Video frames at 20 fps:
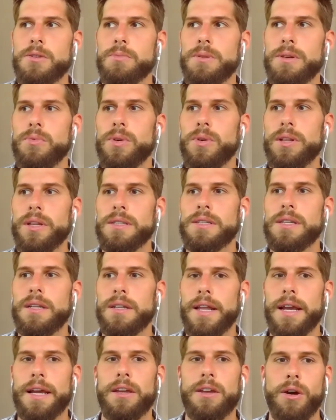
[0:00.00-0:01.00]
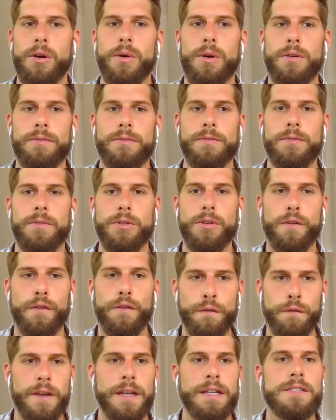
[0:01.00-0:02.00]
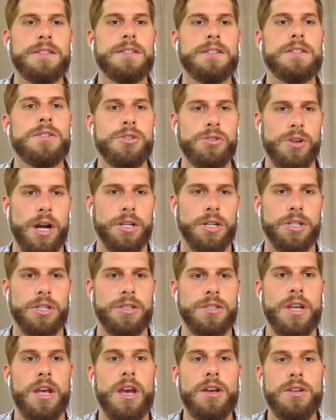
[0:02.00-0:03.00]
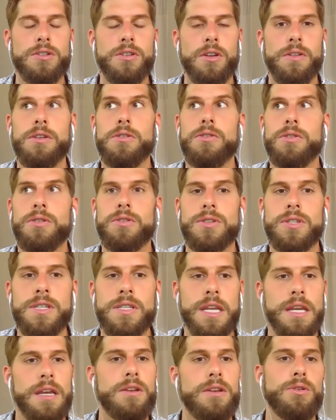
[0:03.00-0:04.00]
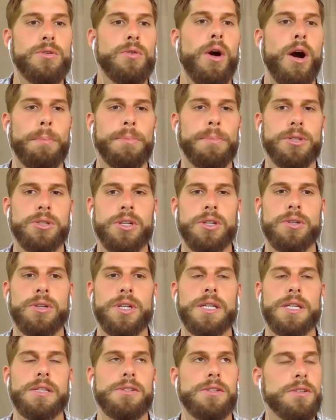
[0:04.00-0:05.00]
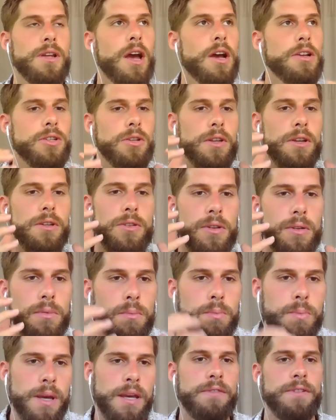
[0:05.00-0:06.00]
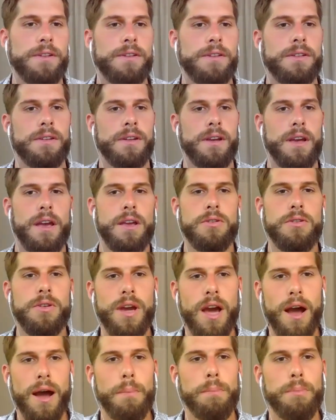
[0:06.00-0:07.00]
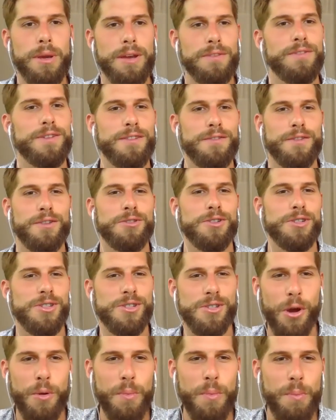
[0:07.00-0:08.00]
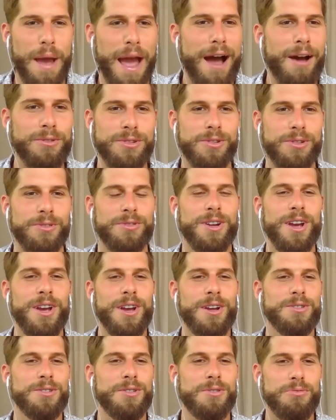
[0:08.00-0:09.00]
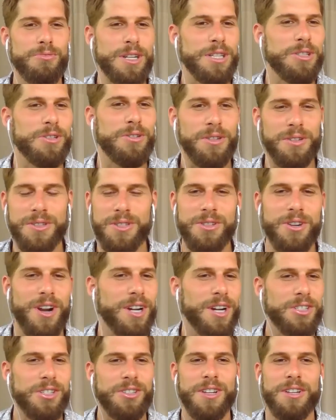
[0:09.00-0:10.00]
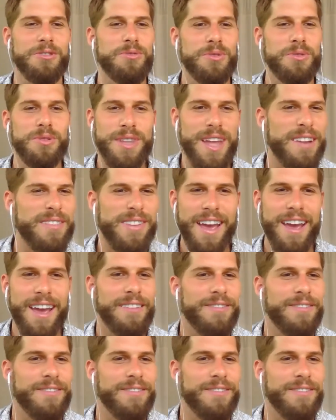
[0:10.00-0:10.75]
to be willing mm. to let go of your fixed structures so that you can see new opportunities, so that you can pivot. You can't pivot if you're just so bound to to ritual and structure that you will never,